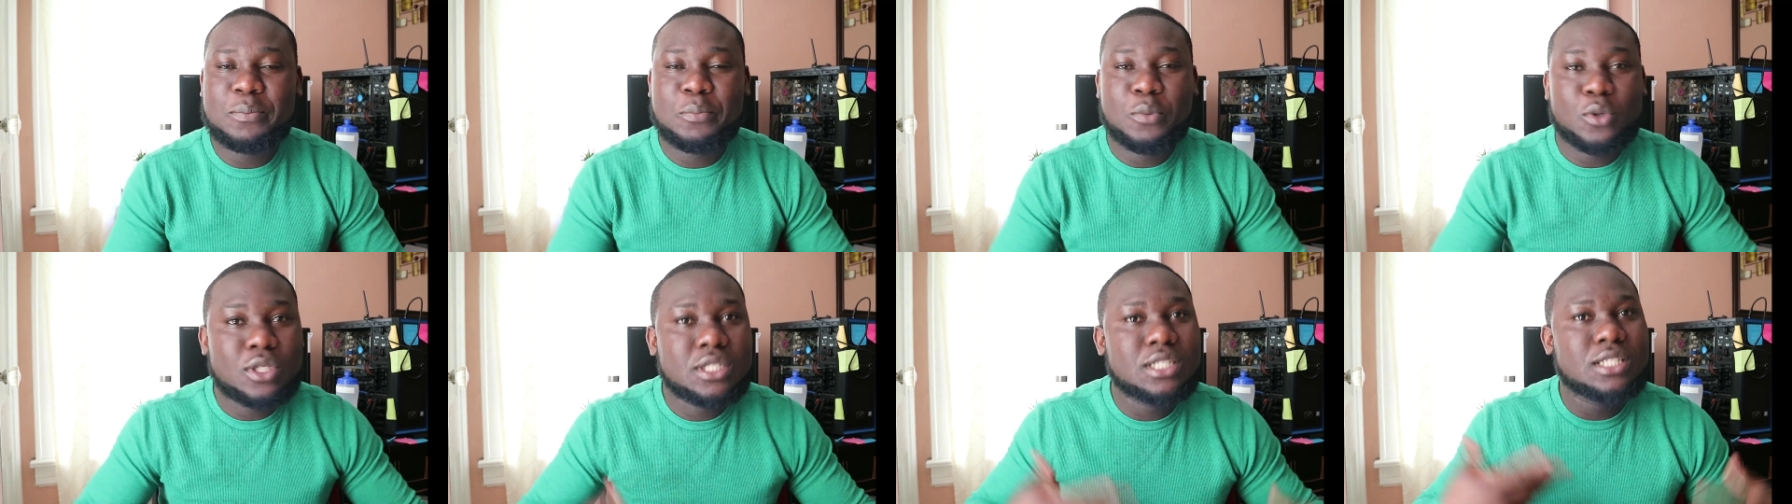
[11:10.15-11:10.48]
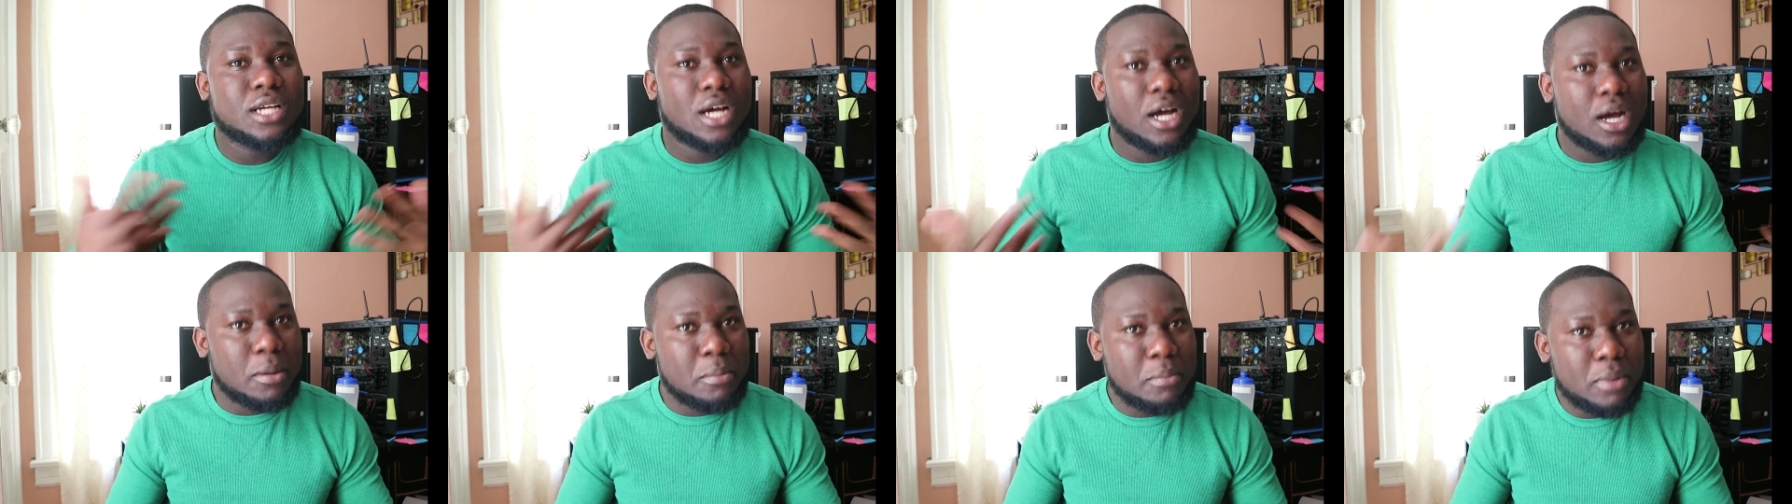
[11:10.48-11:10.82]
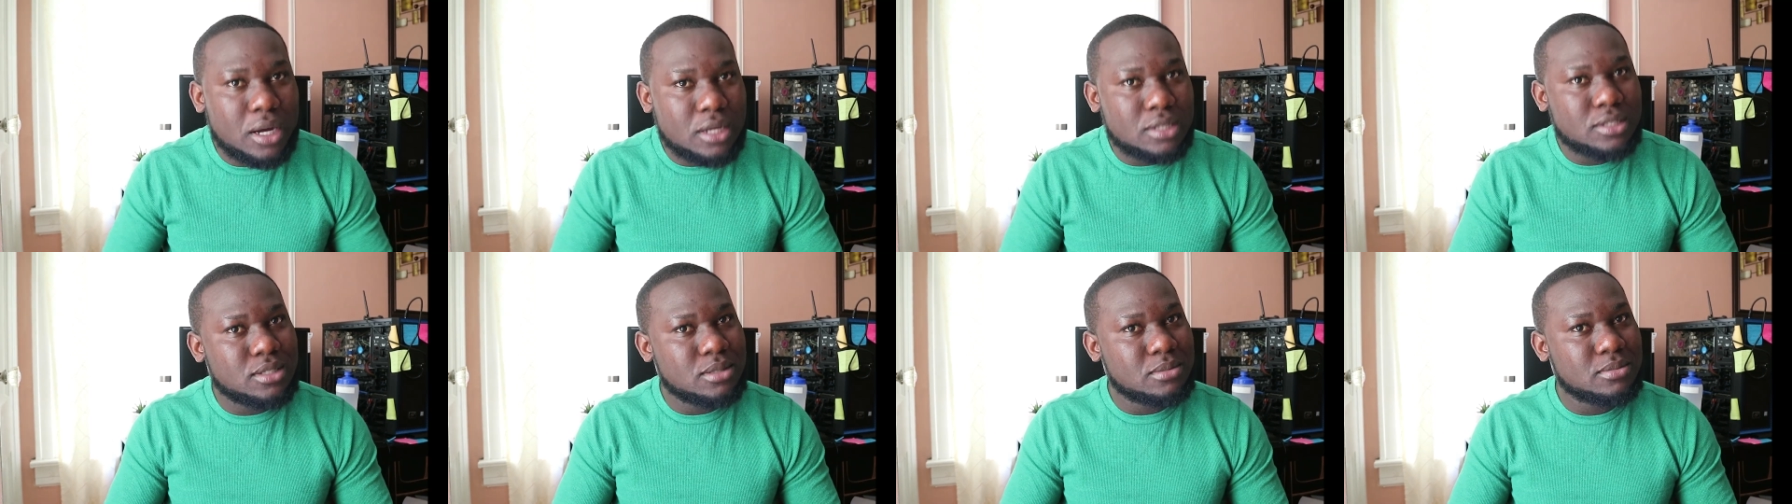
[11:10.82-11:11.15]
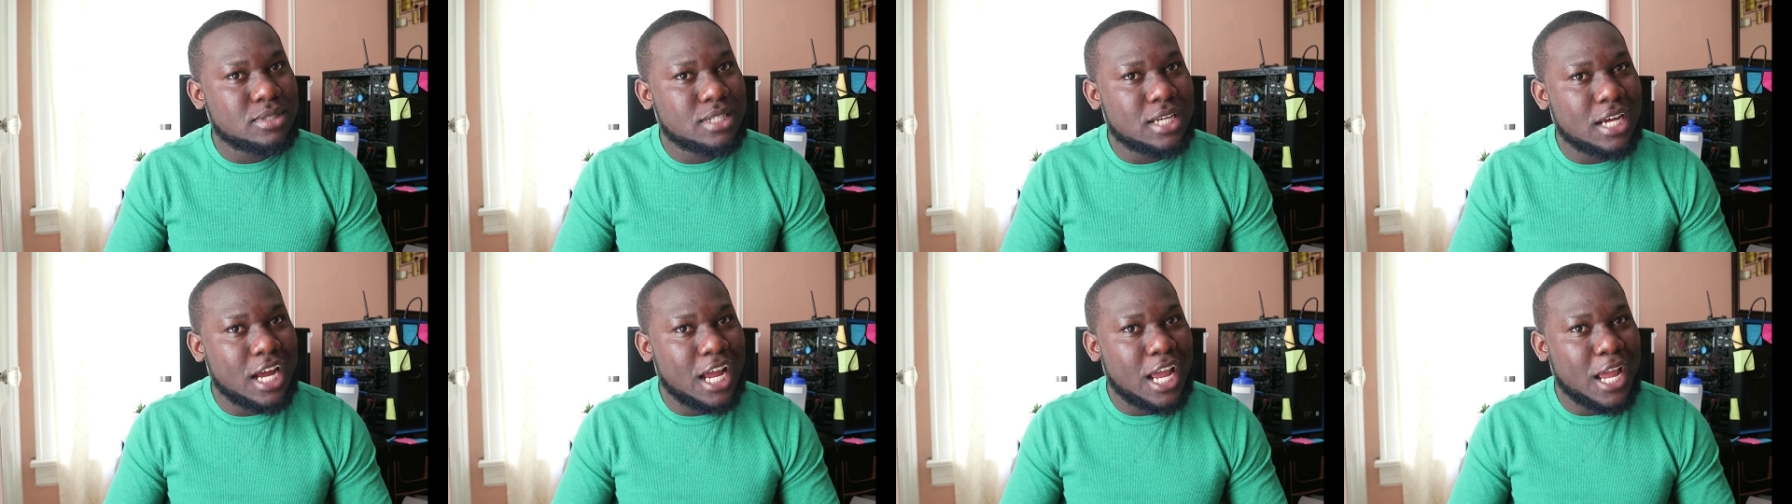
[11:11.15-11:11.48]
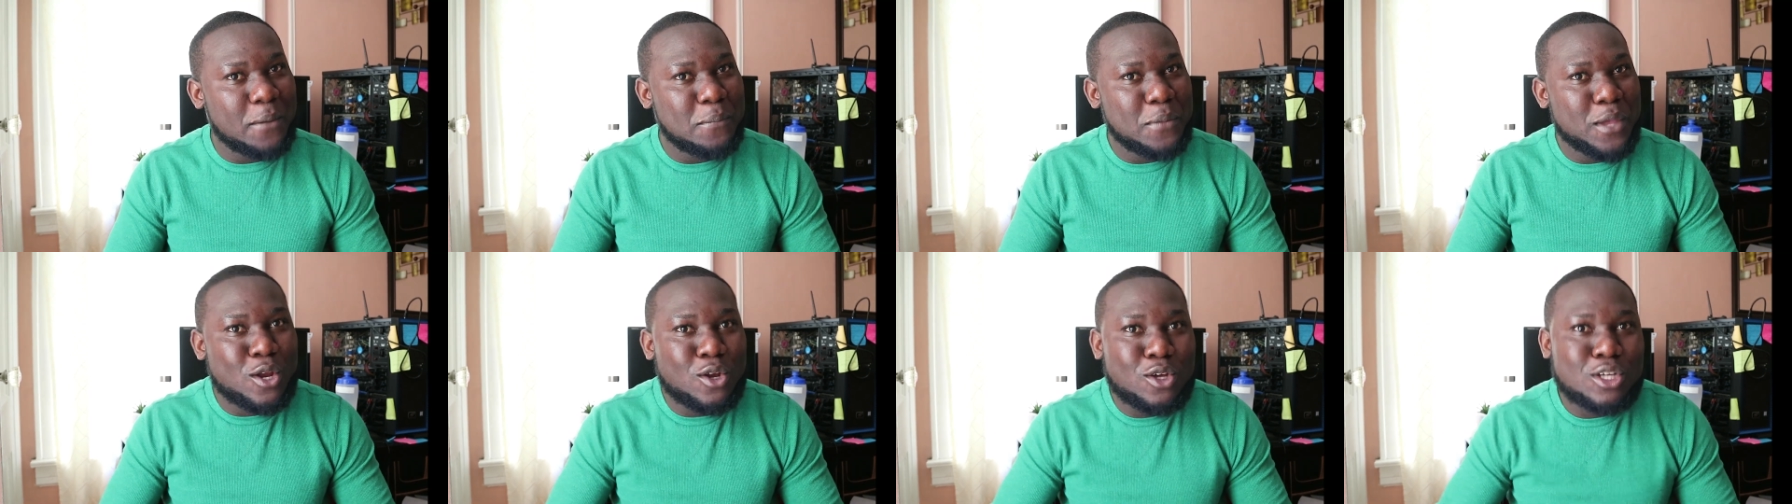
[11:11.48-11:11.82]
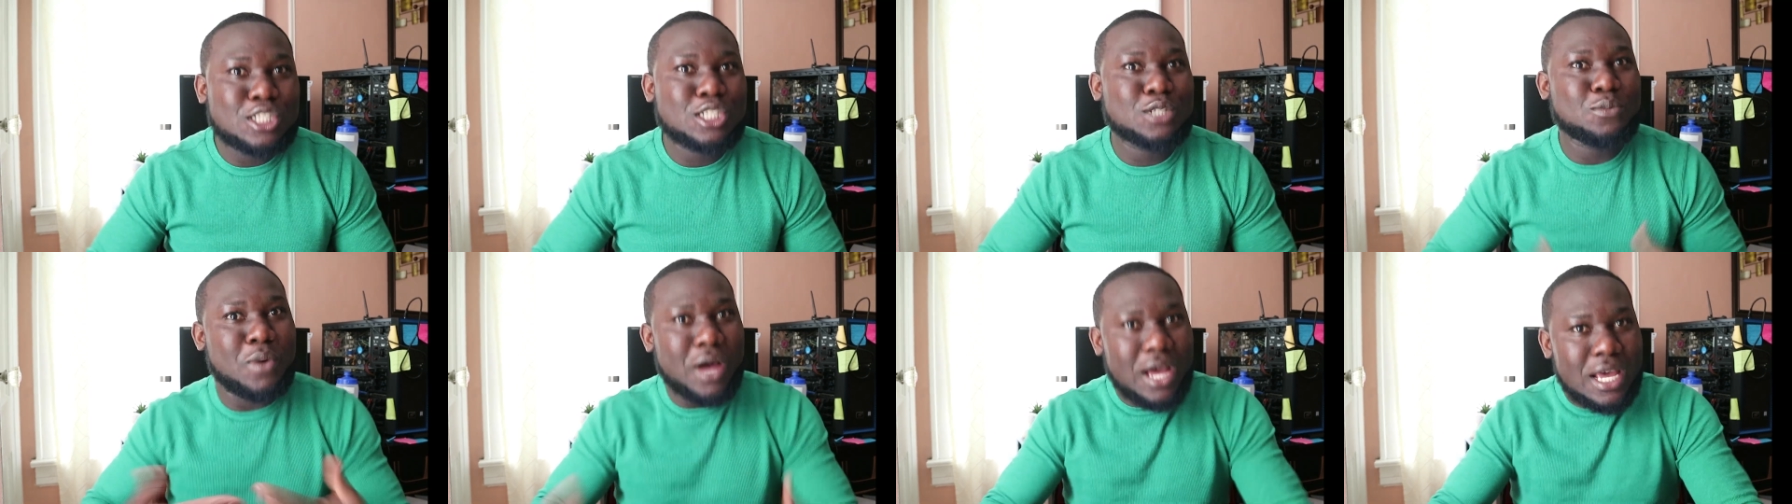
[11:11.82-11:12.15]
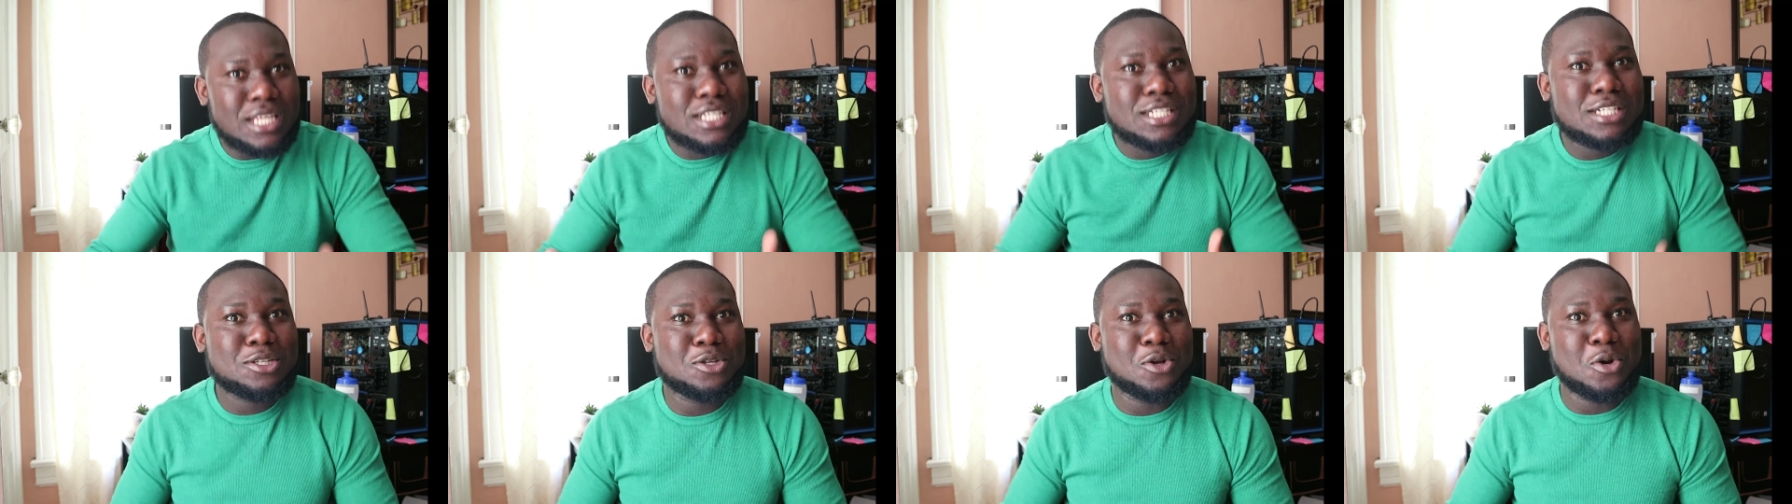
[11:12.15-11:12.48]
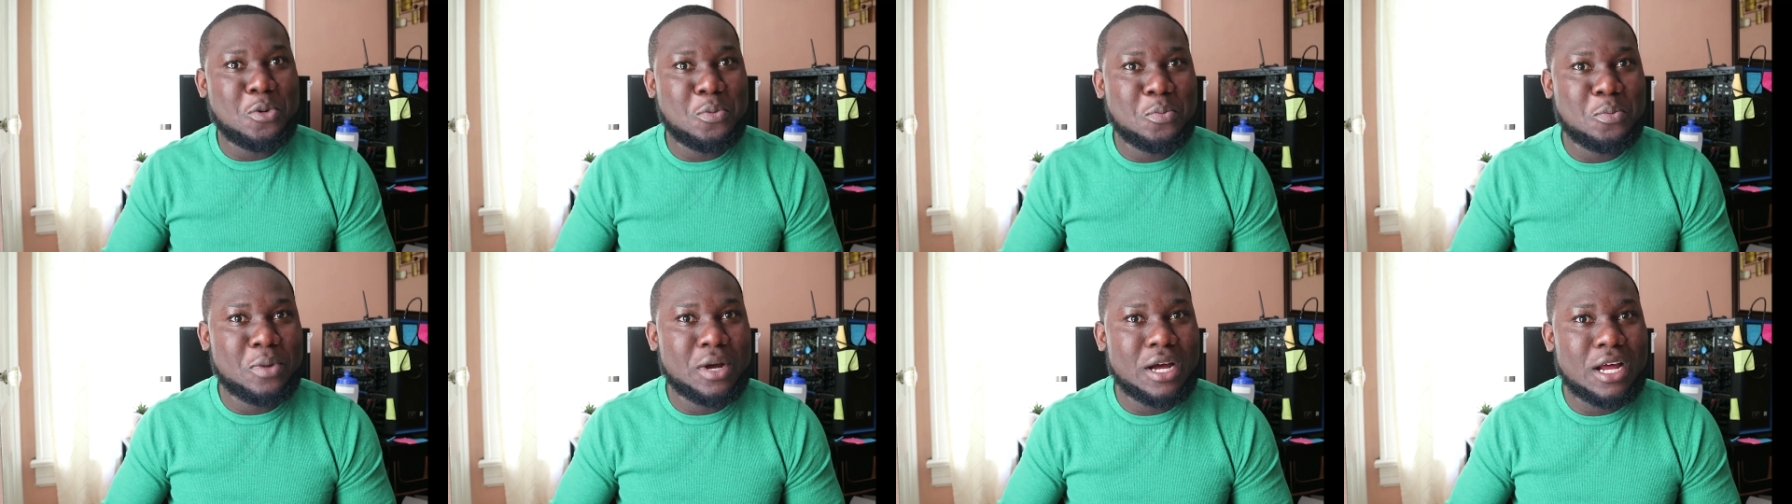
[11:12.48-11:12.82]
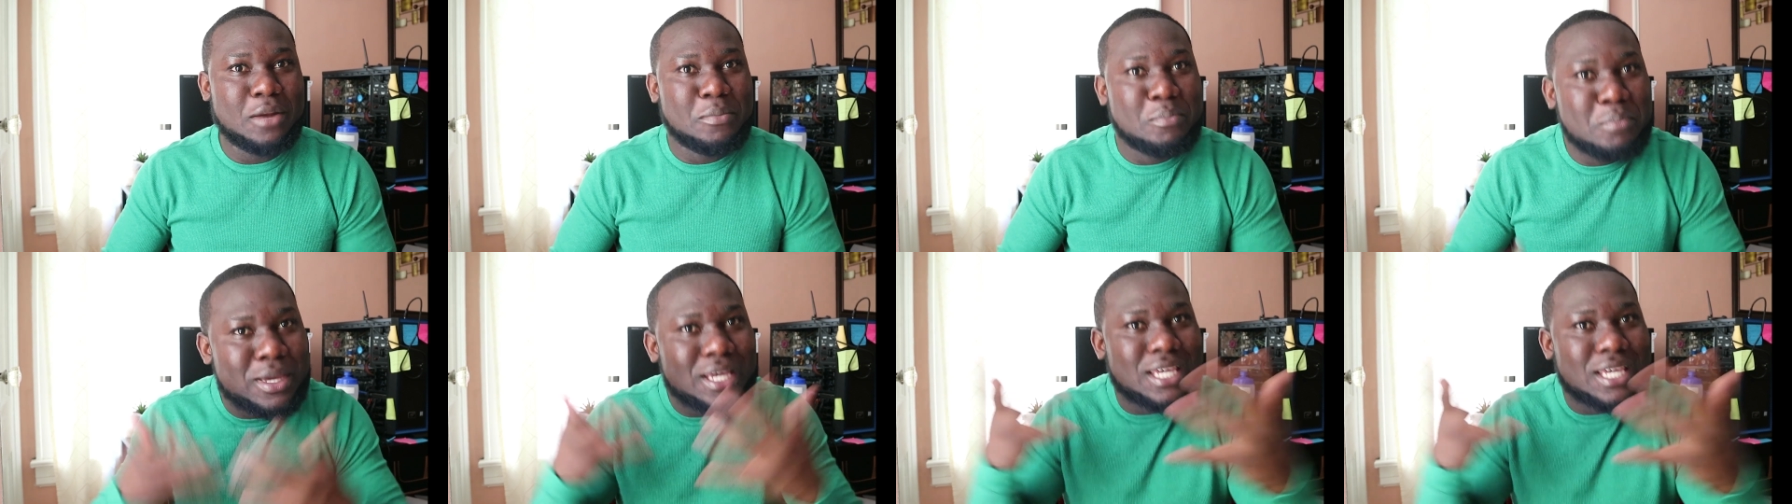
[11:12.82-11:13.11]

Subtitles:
Put it on back sometime, you know, spice it up, man.